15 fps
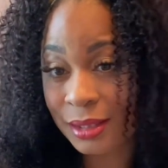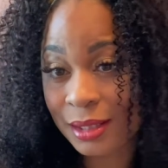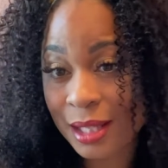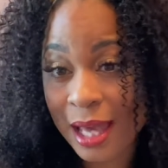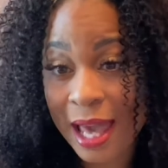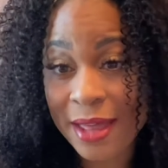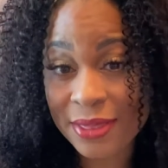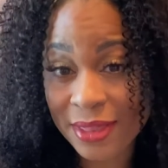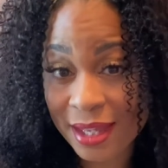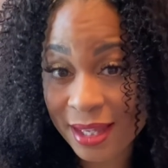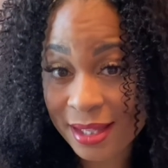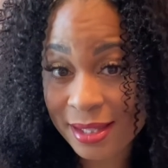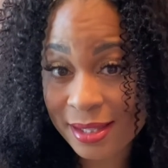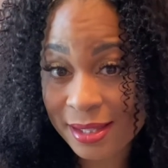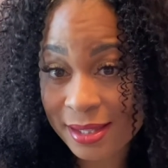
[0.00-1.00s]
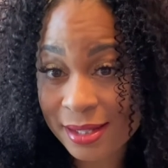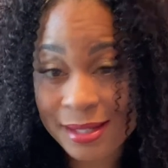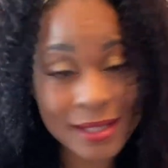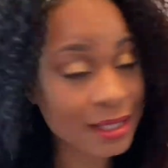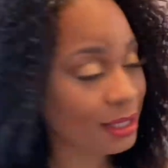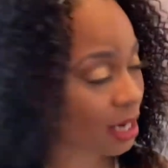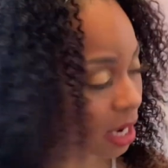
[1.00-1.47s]
And this
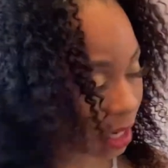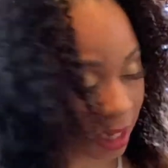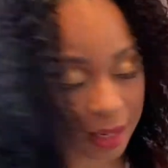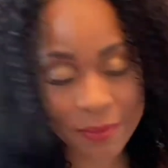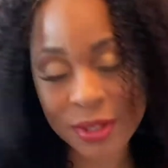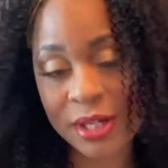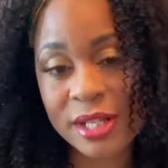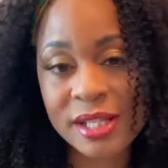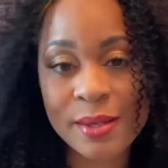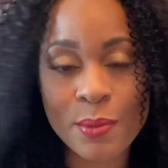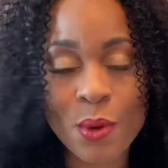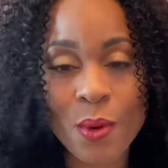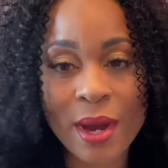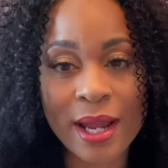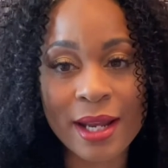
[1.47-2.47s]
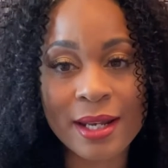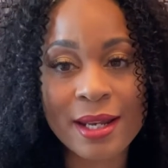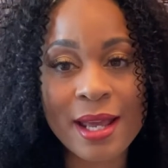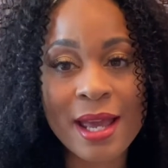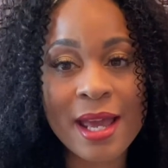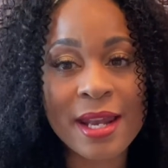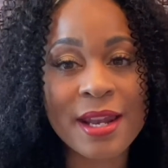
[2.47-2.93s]
did not come to disappoint.
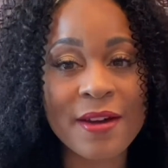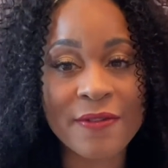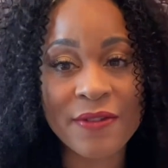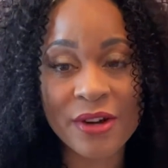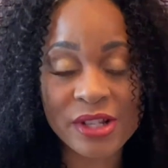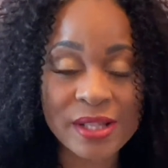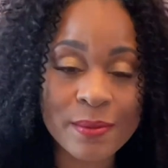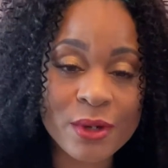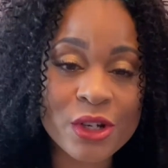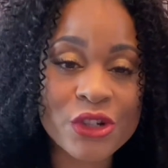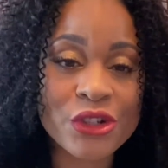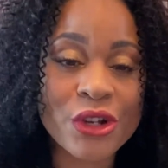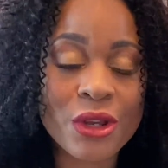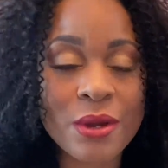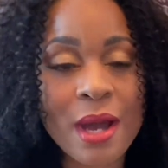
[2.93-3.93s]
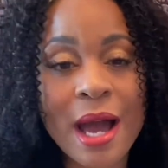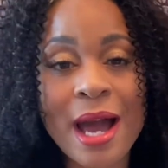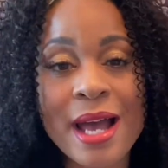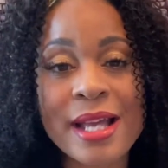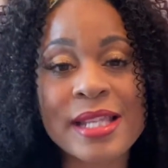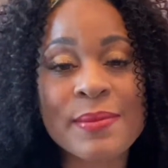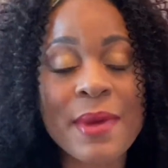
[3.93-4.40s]
Now first I'm going to show you
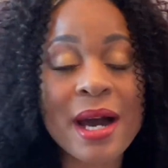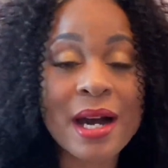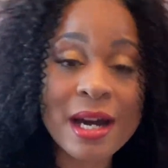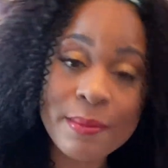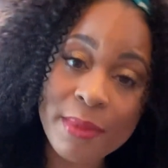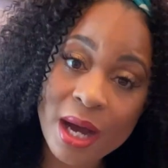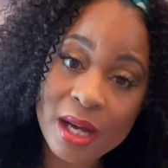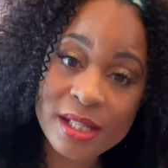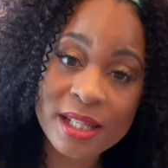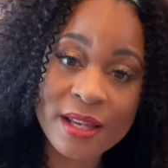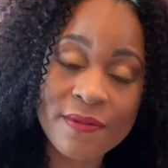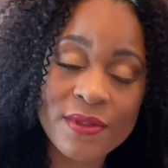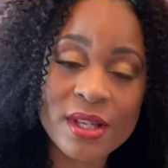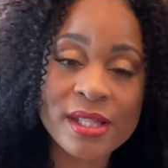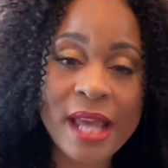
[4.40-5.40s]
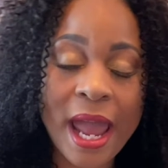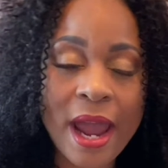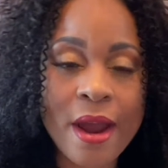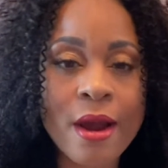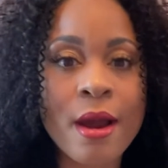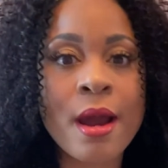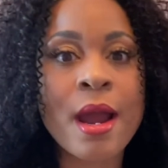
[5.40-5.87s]
guys my unboxing of this
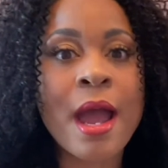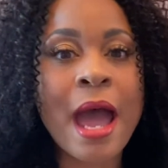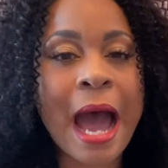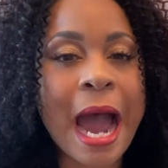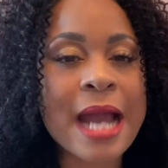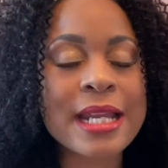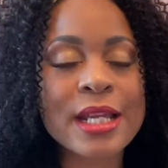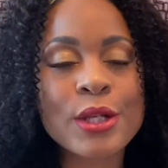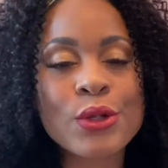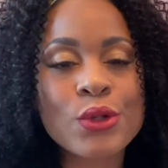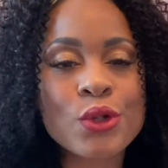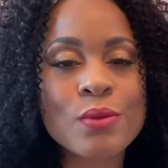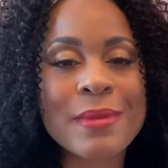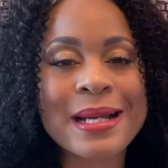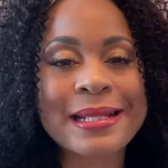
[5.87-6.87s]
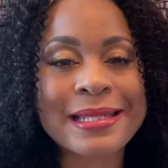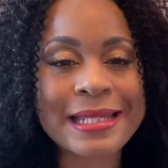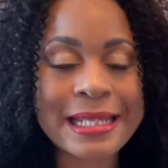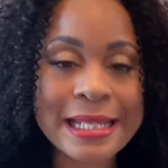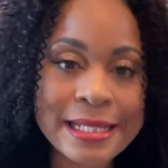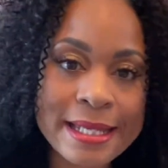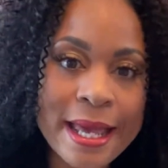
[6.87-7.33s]
hair. I didn't do my
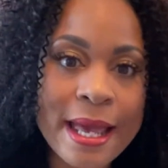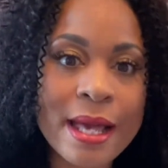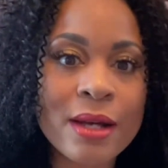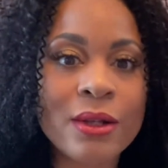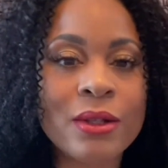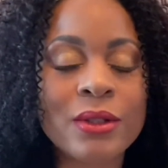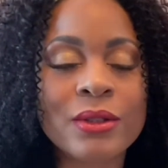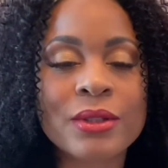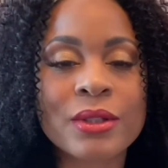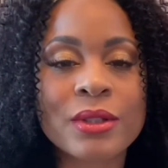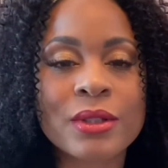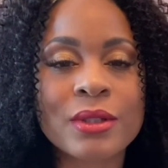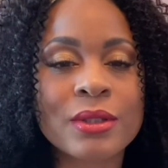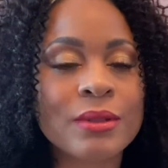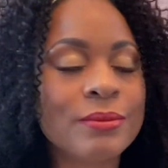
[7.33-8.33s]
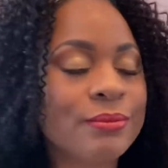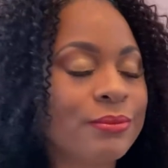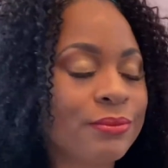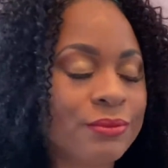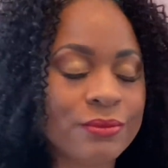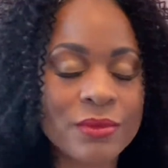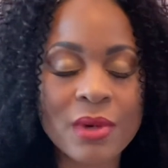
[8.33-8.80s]
detailed
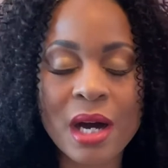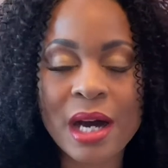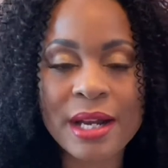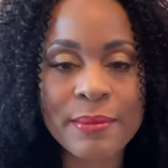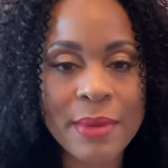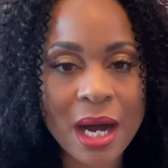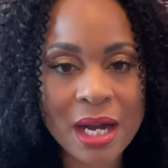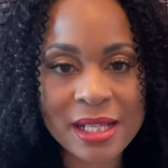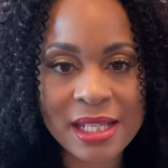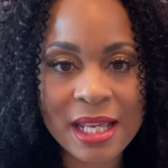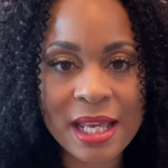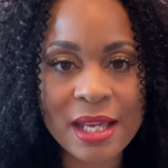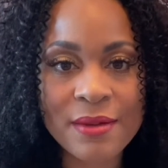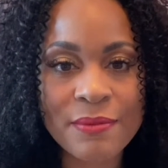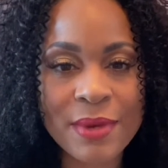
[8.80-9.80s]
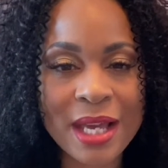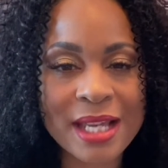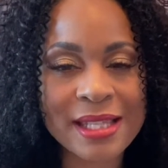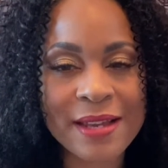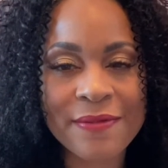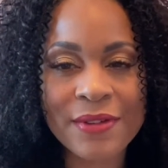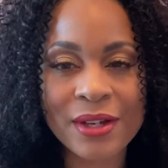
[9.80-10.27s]
unboxing
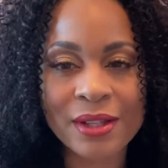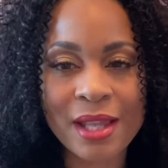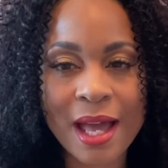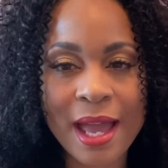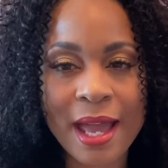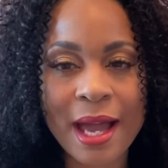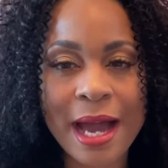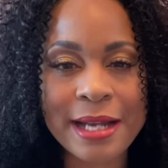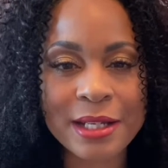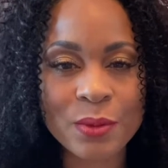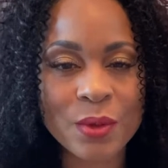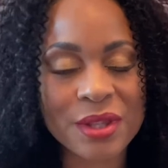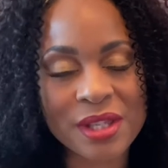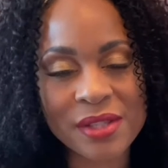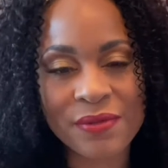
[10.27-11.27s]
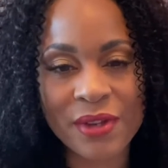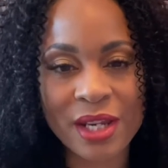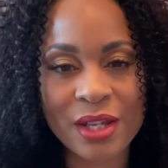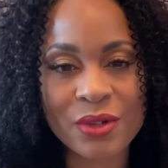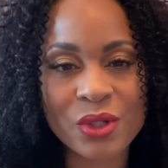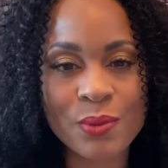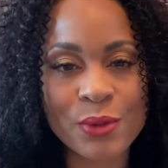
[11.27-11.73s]
because I feel like I didn't want this
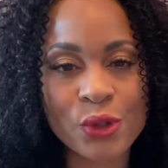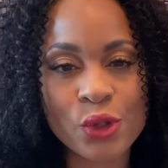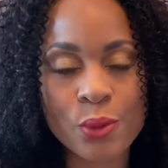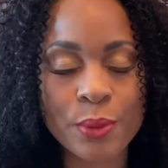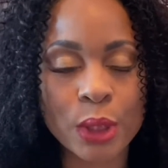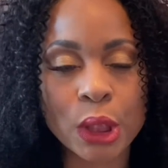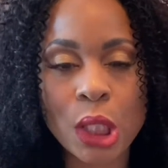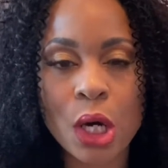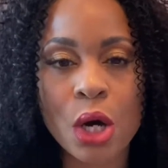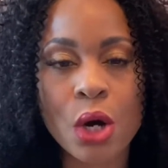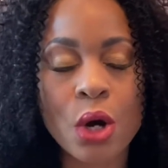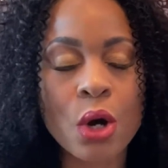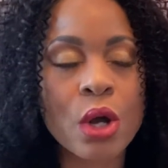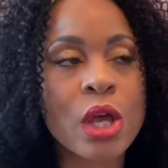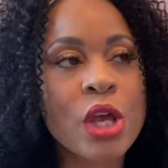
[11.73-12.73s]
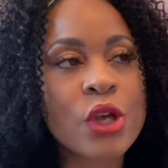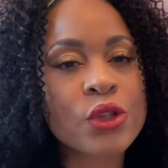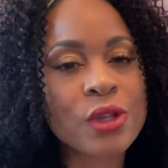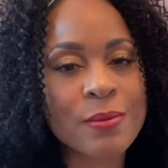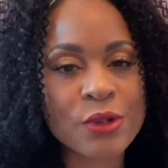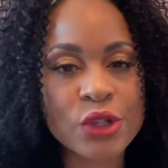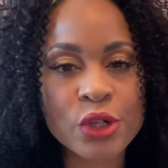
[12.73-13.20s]
video to be super long. So
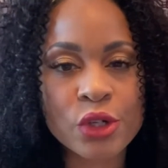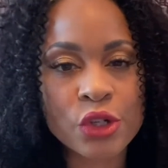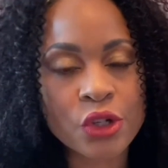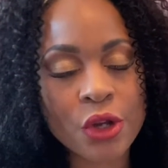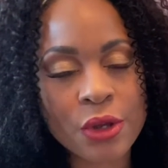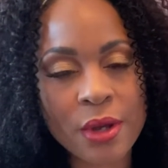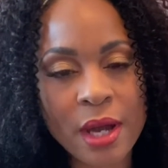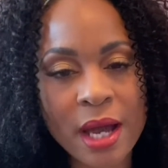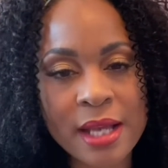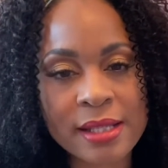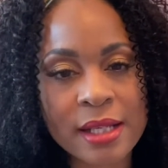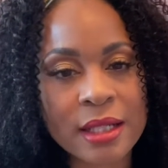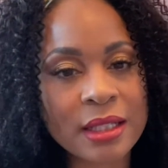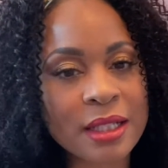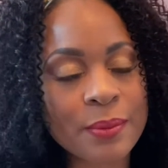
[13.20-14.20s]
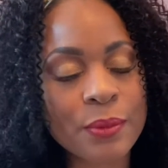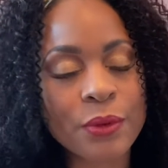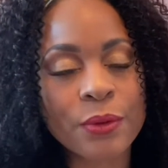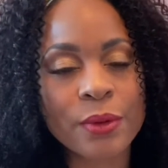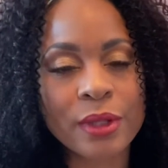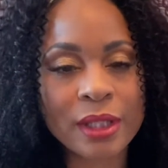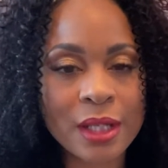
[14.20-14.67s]
I'm just going to show you guys a clip
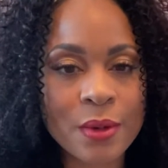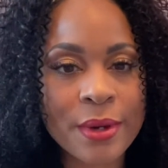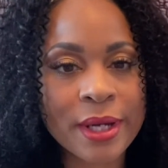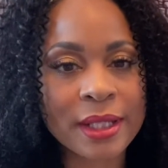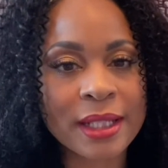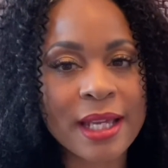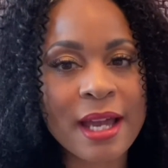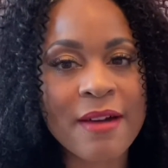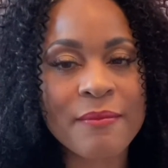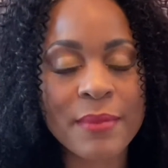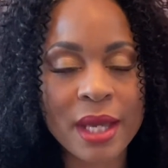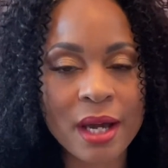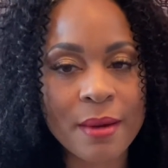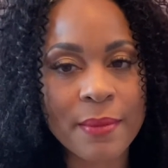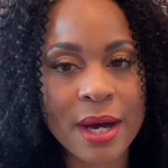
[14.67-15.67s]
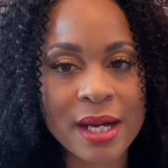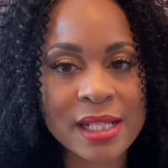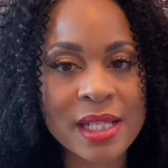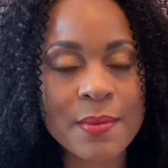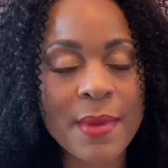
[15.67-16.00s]
really quickly of me unboxing my